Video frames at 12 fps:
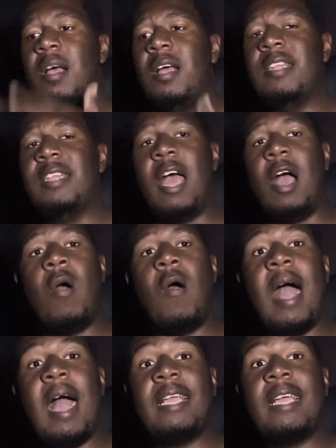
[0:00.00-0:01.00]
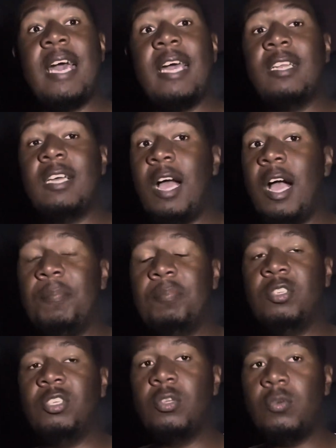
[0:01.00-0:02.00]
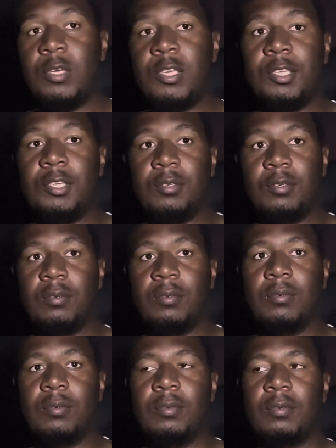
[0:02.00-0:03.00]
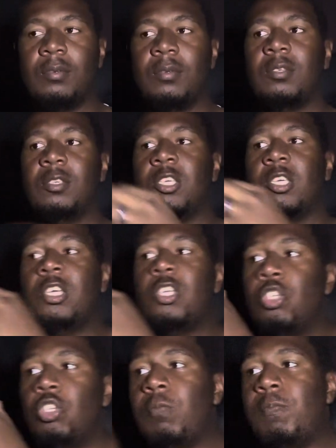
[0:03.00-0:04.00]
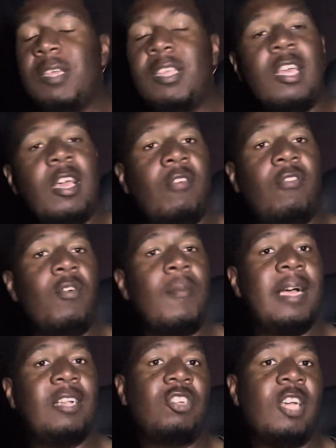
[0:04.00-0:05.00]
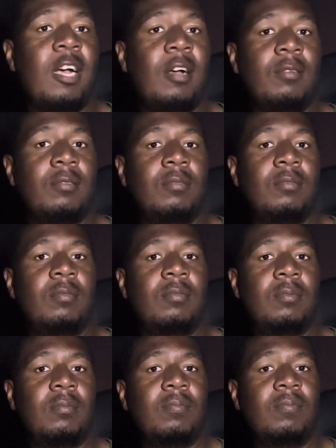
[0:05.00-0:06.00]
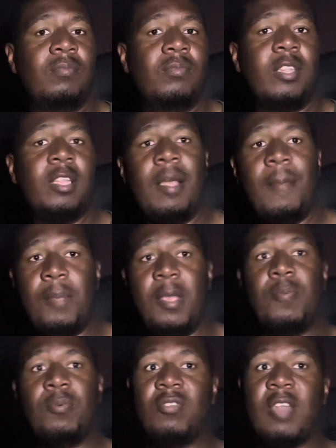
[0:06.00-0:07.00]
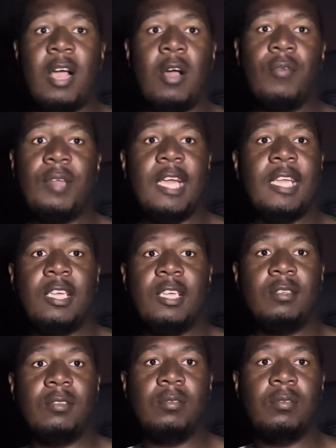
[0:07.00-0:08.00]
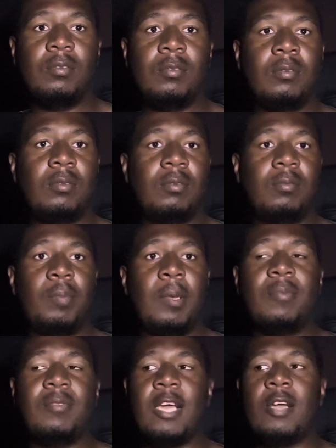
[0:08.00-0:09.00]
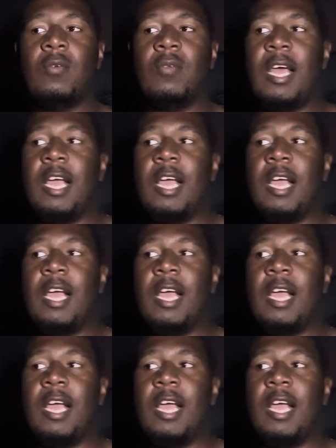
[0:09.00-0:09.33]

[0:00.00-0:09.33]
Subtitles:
got an opportunity to be there for my child. People's not gonna like it. People's not going